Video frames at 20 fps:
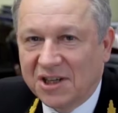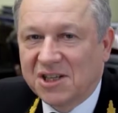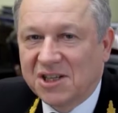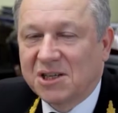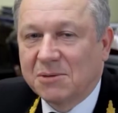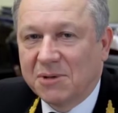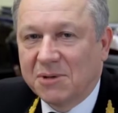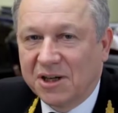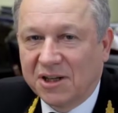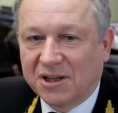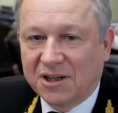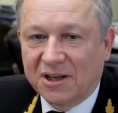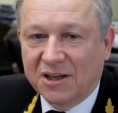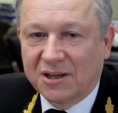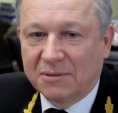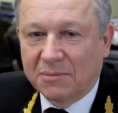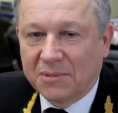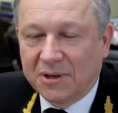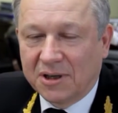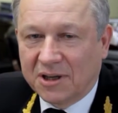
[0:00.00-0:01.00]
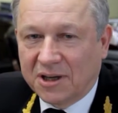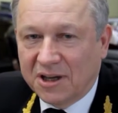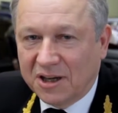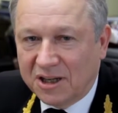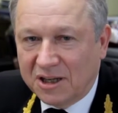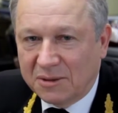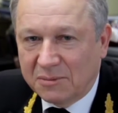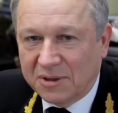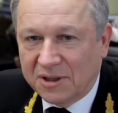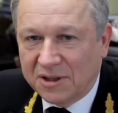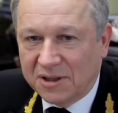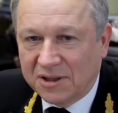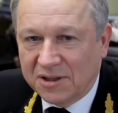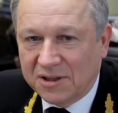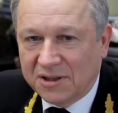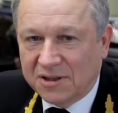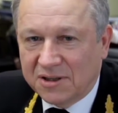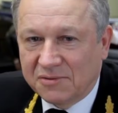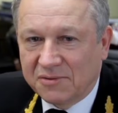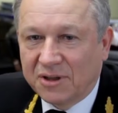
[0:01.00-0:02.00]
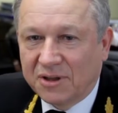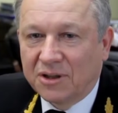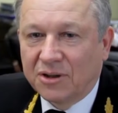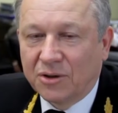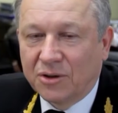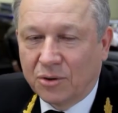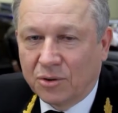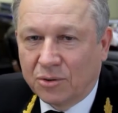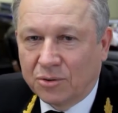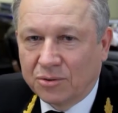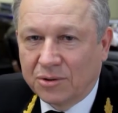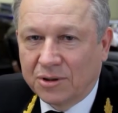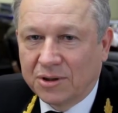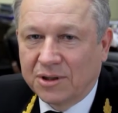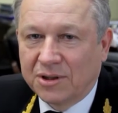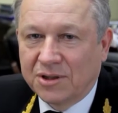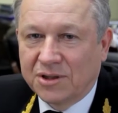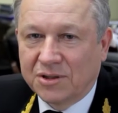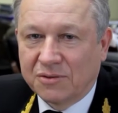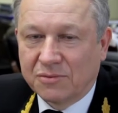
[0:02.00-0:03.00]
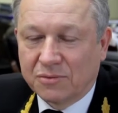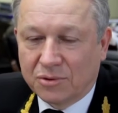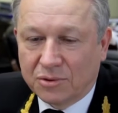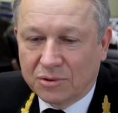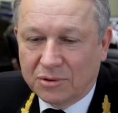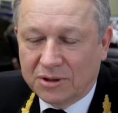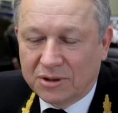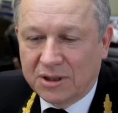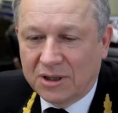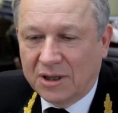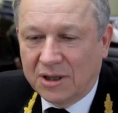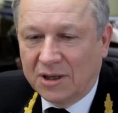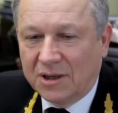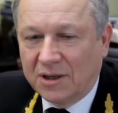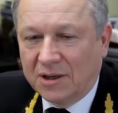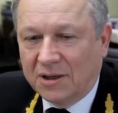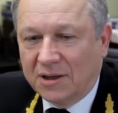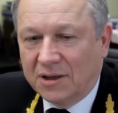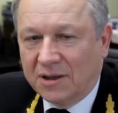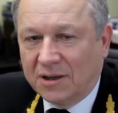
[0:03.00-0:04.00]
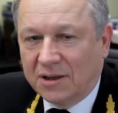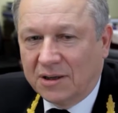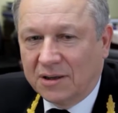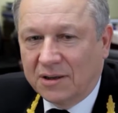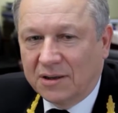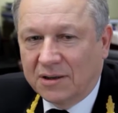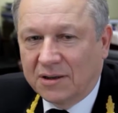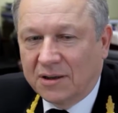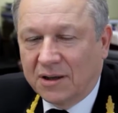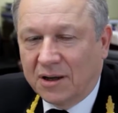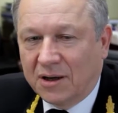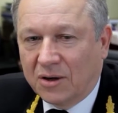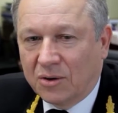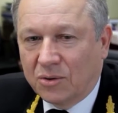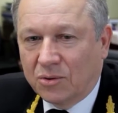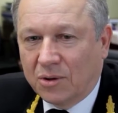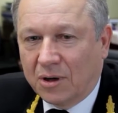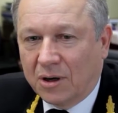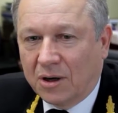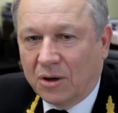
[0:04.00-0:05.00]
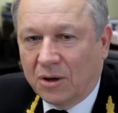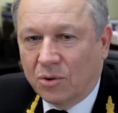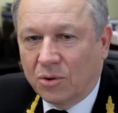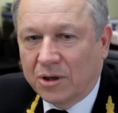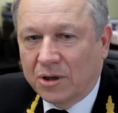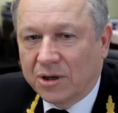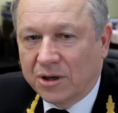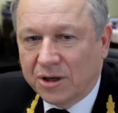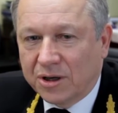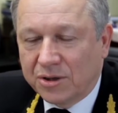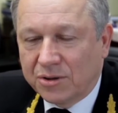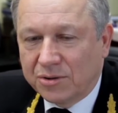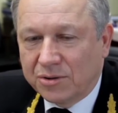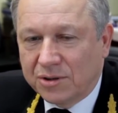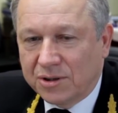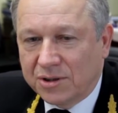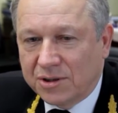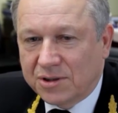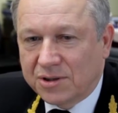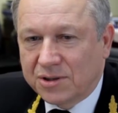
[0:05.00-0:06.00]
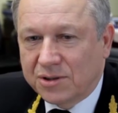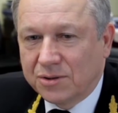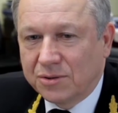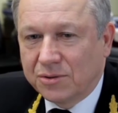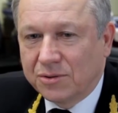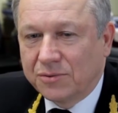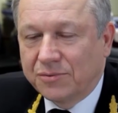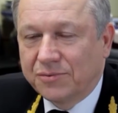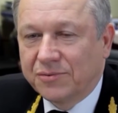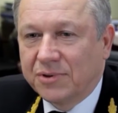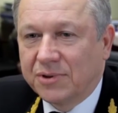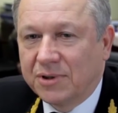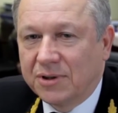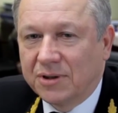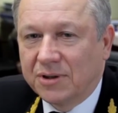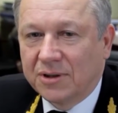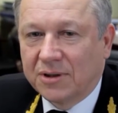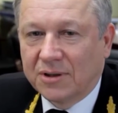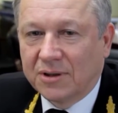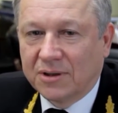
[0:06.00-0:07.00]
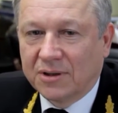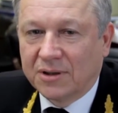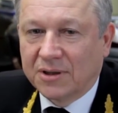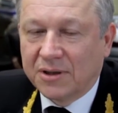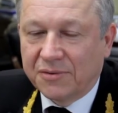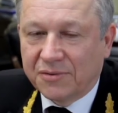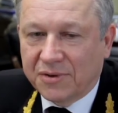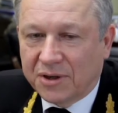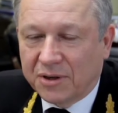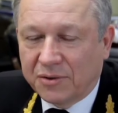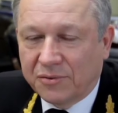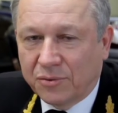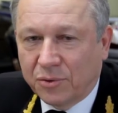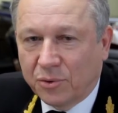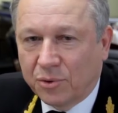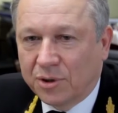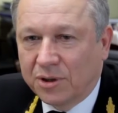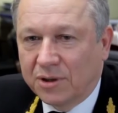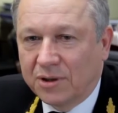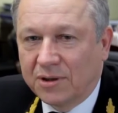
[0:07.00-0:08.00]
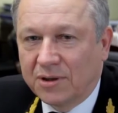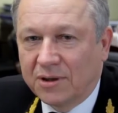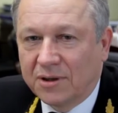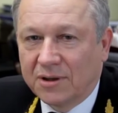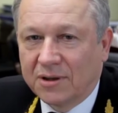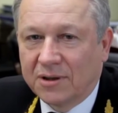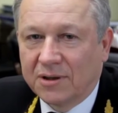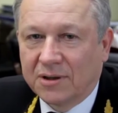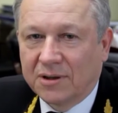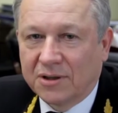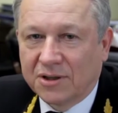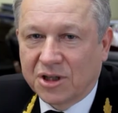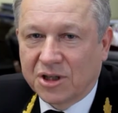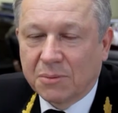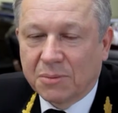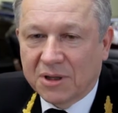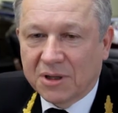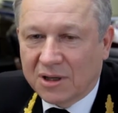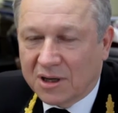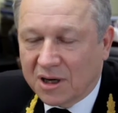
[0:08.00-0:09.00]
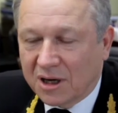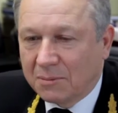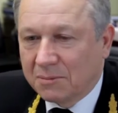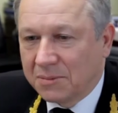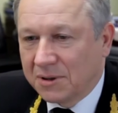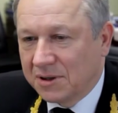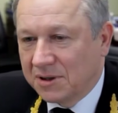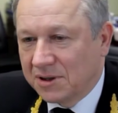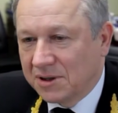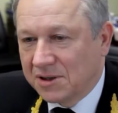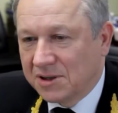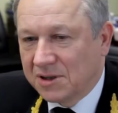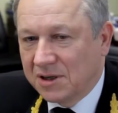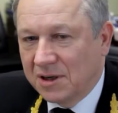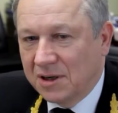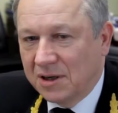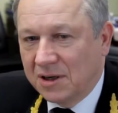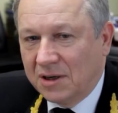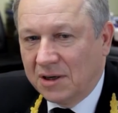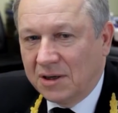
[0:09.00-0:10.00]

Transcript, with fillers: Odessa Maritime Academy is well known in the world and now our graduates serve in uh, different foreign uh, shipping companies.